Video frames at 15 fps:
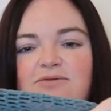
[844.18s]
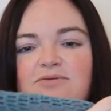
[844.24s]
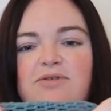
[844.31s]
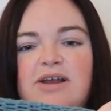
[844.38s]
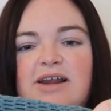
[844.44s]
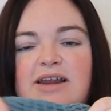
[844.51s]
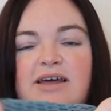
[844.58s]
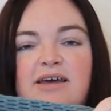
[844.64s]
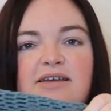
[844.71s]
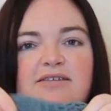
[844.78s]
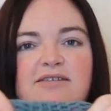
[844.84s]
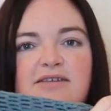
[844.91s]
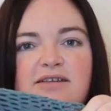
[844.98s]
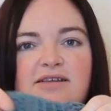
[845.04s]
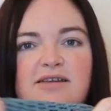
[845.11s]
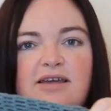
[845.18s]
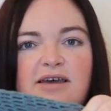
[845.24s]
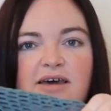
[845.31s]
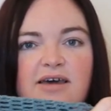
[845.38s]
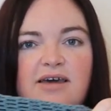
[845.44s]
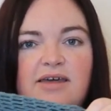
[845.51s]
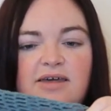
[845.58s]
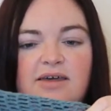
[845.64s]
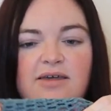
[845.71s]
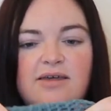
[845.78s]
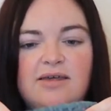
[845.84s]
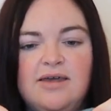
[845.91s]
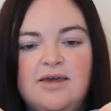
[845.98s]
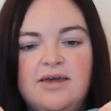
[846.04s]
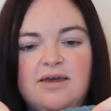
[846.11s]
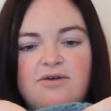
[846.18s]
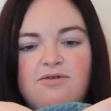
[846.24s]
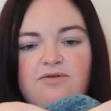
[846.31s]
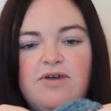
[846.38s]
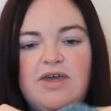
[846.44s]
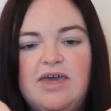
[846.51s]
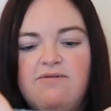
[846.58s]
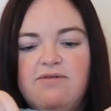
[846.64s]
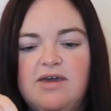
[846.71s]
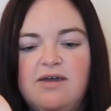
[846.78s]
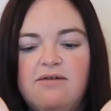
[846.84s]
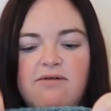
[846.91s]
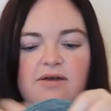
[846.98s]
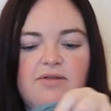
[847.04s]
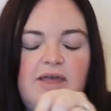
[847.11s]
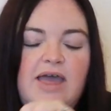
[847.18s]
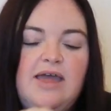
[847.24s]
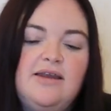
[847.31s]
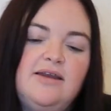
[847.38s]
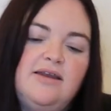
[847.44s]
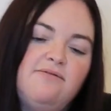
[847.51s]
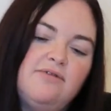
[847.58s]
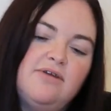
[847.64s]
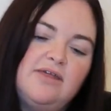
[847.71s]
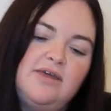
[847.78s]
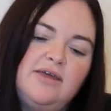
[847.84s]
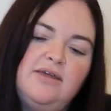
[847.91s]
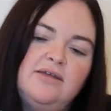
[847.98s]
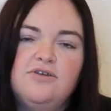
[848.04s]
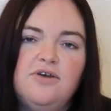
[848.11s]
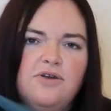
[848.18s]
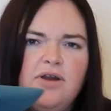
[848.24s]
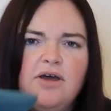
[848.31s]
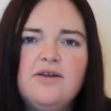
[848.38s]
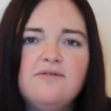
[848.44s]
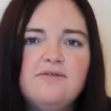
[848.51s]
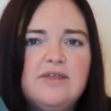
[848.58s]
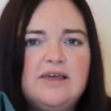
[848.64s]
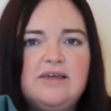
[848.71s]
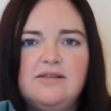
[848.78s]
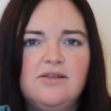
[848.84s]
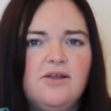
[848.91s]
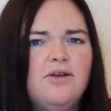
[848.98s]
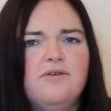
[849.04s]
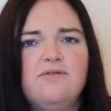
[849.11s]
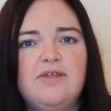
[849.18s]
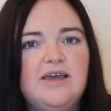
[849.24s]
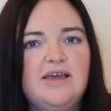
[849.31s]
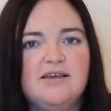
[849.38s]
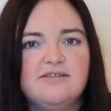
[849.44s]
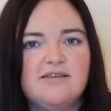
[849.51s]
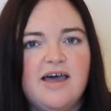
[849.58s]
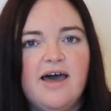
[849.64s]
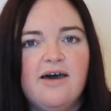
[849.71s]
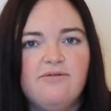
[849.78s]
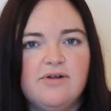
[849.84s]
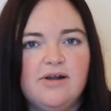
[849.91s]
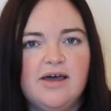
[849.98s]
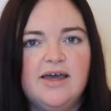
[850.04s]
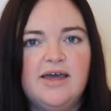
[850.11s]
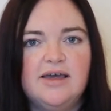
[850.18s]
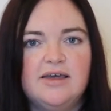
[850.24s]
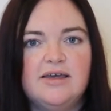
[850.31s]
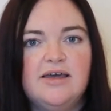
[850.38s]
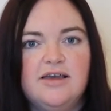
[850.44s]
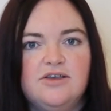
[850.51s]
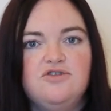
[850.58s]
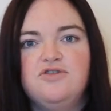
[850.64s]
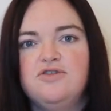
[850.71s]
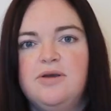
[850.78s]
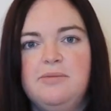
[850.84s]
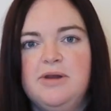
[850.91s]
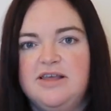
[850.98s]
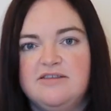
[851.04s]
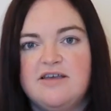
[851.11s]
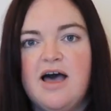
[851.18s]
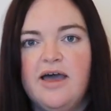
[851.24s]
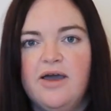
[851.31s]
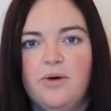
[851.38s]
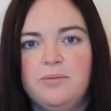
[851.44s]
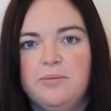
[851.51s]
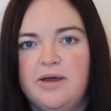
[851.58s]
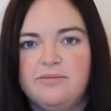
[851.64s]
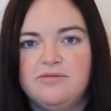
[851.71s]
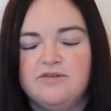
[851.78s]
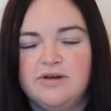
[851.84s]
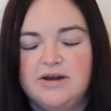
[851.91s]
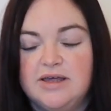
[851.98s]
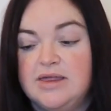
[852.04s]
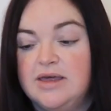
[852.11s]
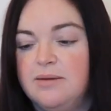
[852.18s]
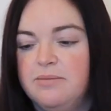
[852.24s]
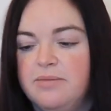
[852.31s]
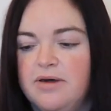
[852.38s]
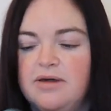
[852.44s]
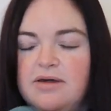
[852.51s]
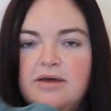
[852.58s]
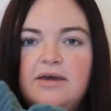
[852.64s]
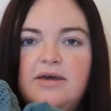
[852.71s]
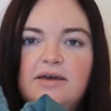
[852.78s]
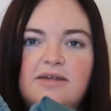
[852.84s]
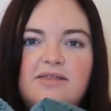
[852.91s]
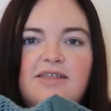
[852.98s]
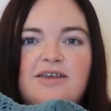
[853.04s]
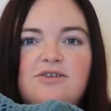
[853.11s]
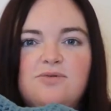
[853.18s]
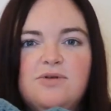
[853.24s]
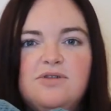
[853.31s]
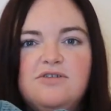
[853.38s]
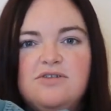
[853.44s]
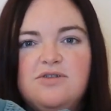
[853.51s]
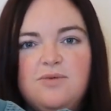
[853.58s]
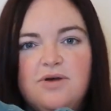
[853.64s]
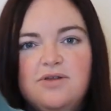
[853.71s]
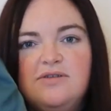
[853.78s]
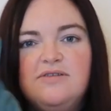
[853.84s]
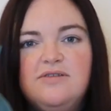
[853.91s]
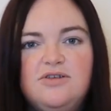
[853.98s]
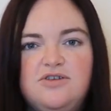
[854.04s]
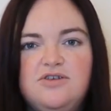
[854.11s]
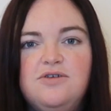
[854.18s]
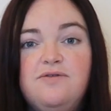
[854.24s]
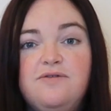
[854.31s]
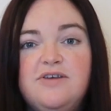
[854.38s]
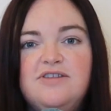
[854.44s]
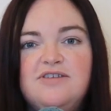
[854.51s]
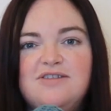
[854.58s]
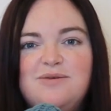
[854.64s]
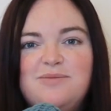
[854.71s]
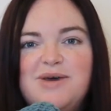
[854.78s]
really nice and forgiving around the head and everything. So none of the ears I have are like extremely tight on Peps or anything, but these ones are the ones that do fit her the